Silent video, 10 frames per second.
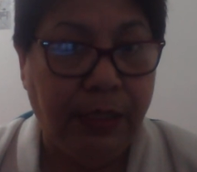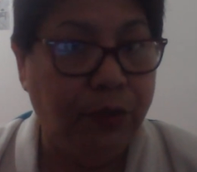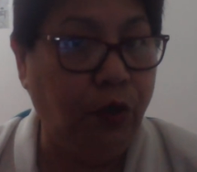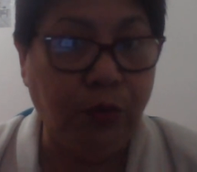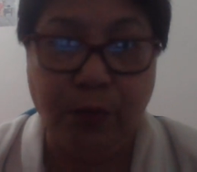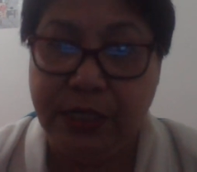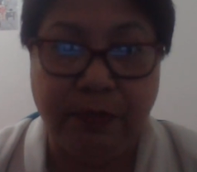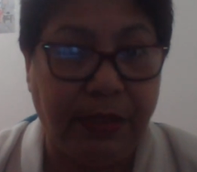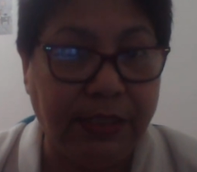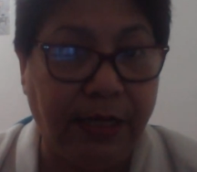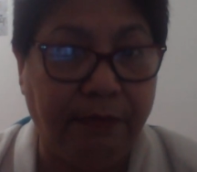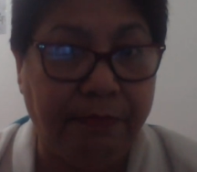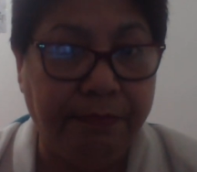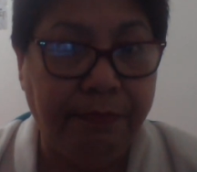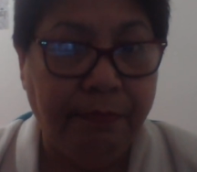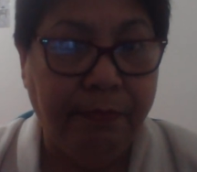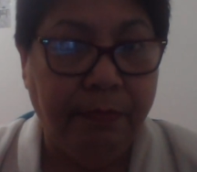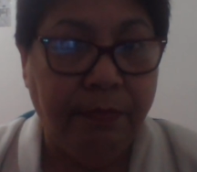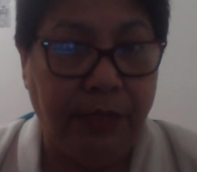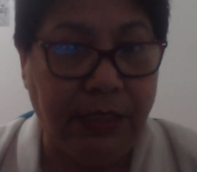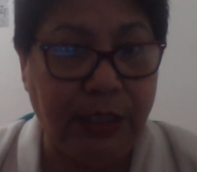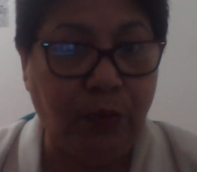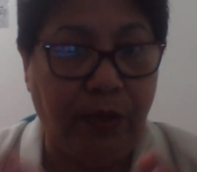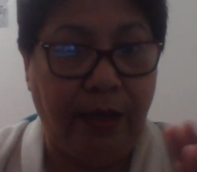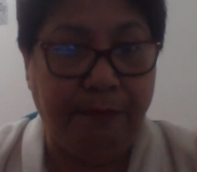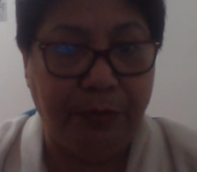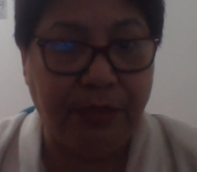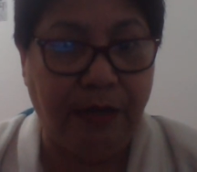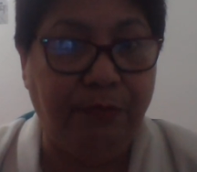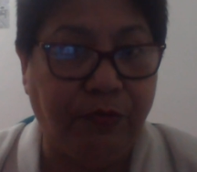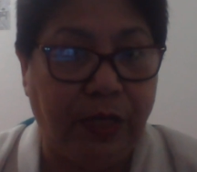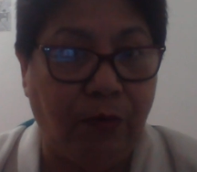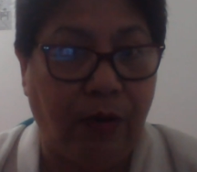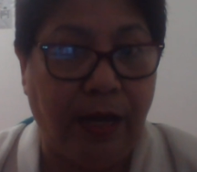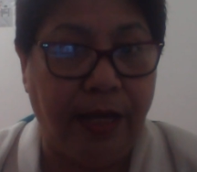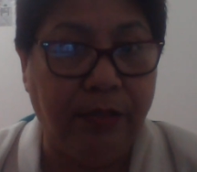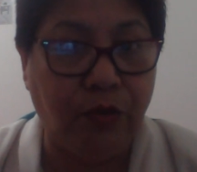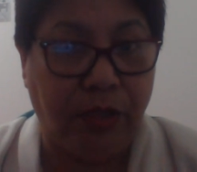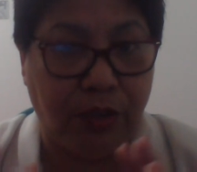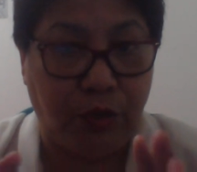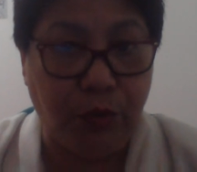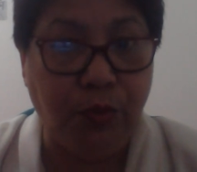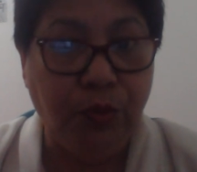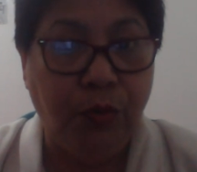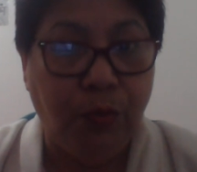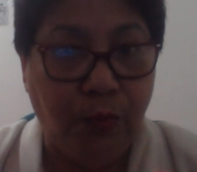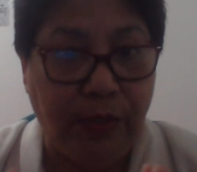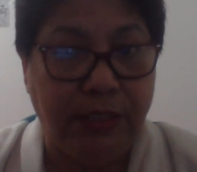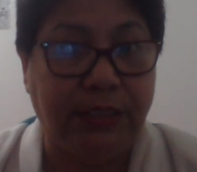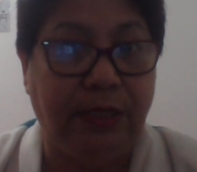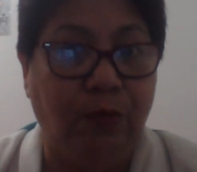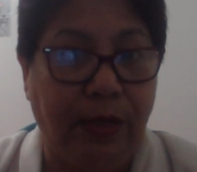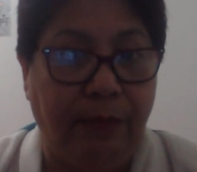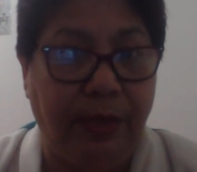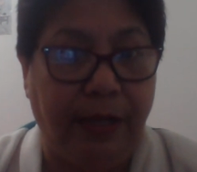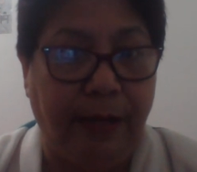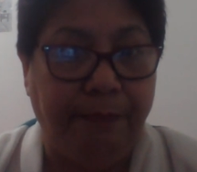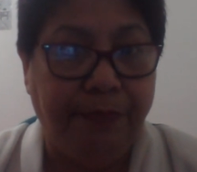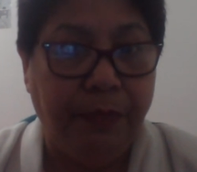Don't waste my time. That is why I put everything online so that you will see Wilhelmina.